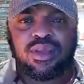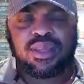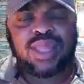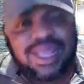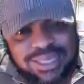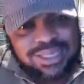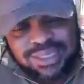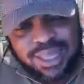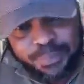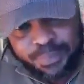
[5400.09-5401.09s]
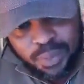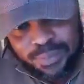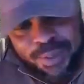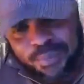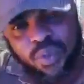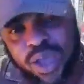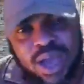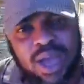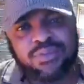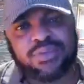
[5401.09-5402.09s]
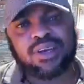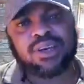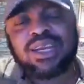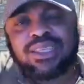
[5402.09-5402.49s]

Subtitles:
That is the problem we are having. That is the